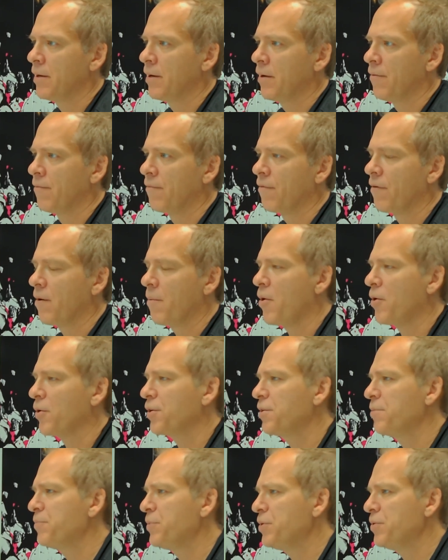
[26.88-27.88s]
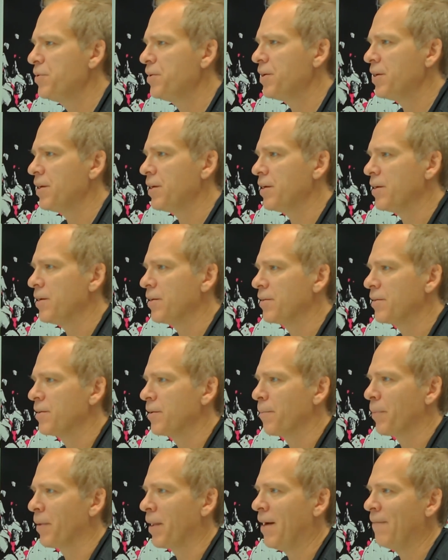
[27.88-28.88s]
From our community, the
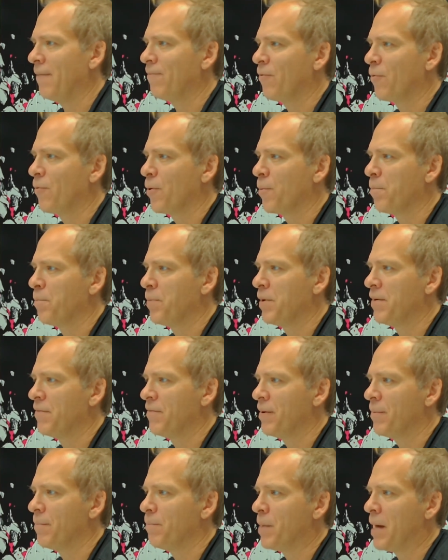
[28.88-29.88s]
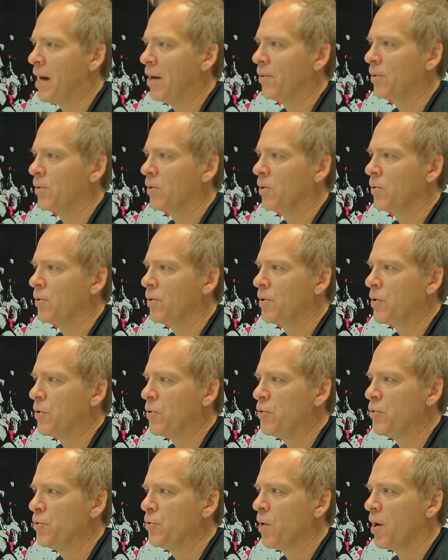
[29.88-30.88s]
platform pivot, how to learn a
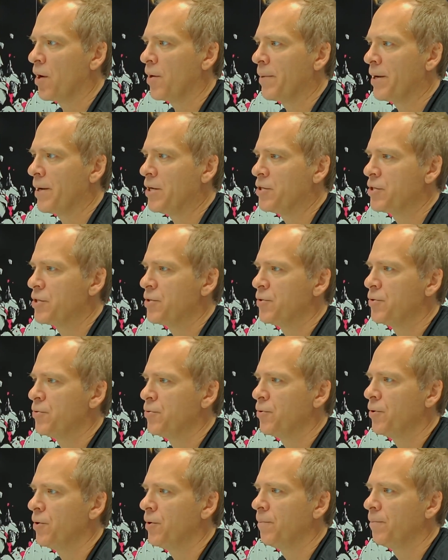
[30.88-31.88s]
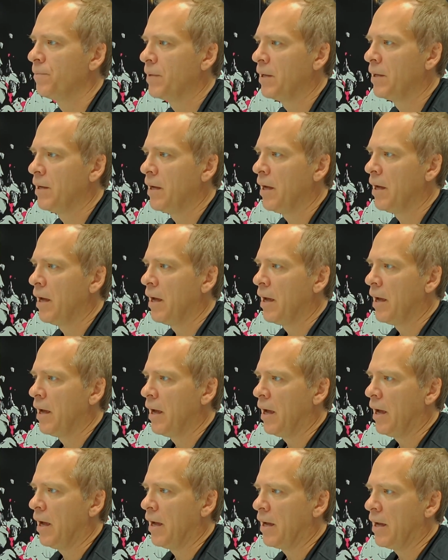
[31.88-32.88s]
new automation tool.
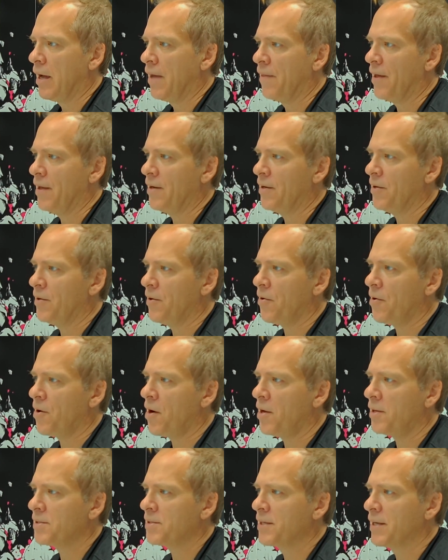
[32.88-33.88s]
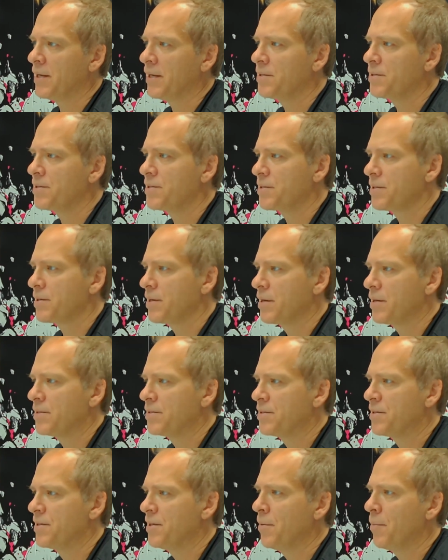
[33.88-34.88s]
And then in our hot takes,
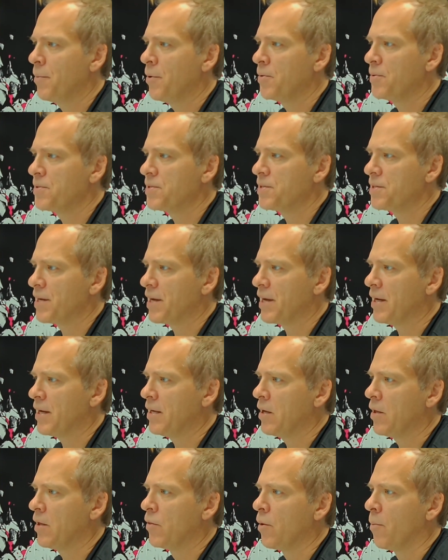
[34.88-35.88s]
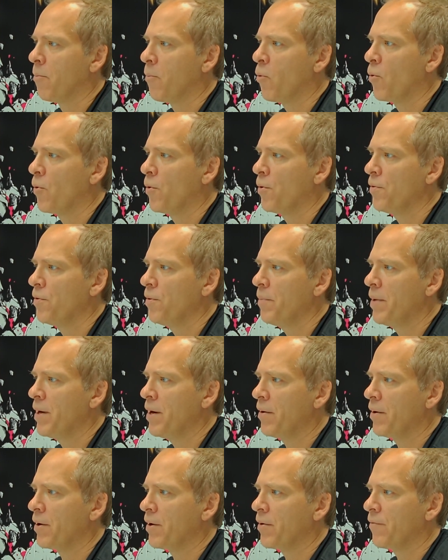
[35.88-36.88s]
CMOs say the more the
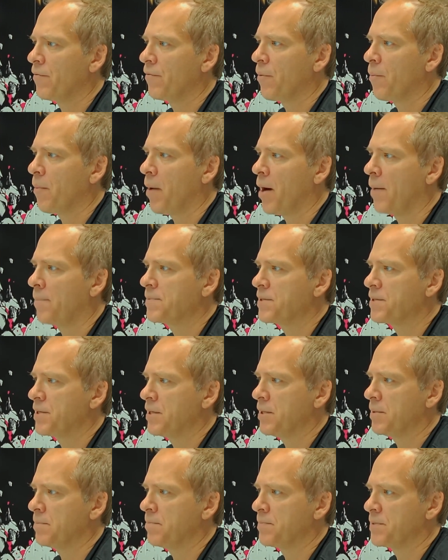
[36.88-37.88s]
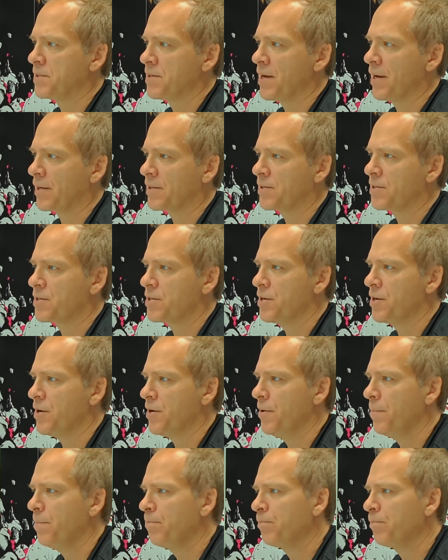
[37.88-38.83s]
merrier for MOPS teams next year.